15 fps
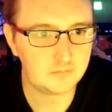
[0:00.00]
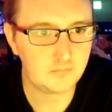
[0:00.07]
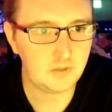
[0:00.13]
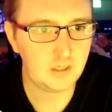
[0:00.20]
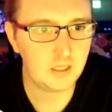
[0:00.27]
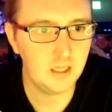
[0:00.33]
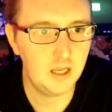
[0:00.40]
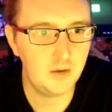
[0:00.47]

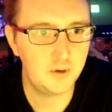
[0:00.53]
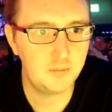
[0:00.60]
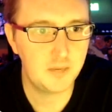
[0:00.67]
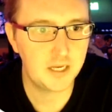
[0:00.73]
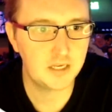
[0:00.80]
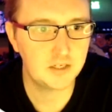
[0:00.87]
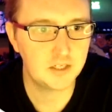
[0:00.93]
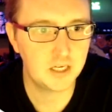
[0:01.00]
I want to make
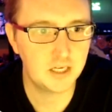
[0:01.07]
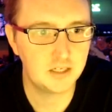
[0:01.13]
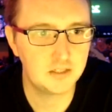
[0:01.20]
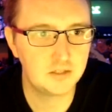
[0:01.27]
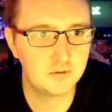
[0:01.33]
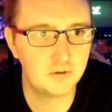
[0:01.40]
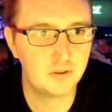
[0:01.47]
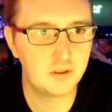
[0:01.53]
a change
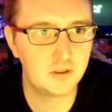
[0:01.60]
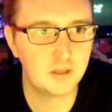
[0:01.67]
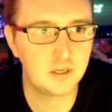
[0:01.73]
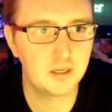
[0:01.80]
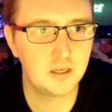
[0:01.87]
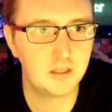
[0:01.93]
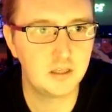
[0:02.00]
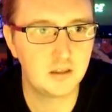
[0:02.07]
to a thing,
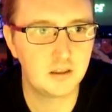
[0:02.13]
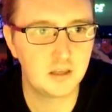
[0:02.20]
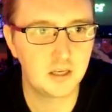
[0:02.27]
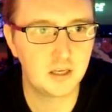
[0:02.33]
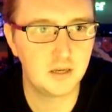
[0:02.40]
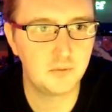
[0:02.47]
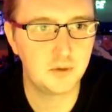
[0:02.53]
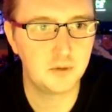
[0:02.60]
and the thing I
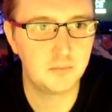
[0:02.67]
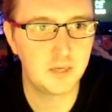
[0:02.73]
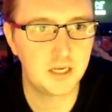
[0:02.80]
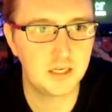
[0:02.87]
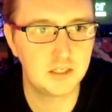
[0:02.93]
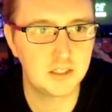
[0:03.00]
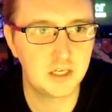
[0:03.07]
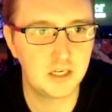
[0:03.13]
want to make a
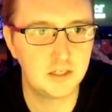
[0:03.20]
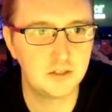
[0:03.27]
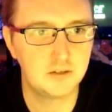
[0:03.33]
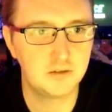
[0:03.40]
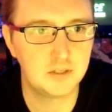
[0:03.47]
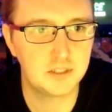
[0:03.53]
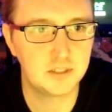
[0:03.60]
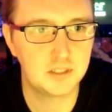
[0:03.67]
change to
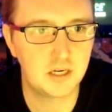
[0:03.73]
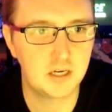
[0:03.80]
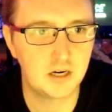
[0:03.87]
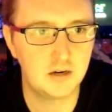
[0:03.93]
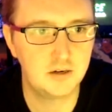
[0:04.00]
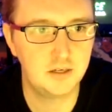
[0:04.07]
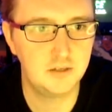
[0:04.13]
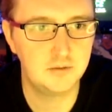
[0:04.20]
is the current
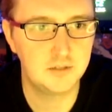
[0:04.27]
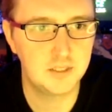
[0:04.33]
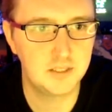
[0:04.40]
user.